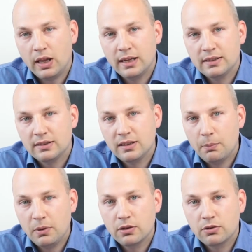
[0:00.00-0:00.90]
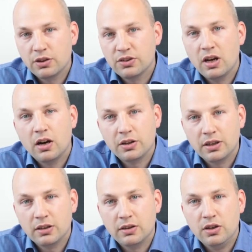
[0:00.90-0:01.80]
I stumble across an
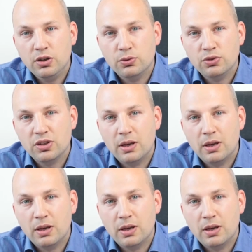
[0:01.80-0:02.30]
article in the news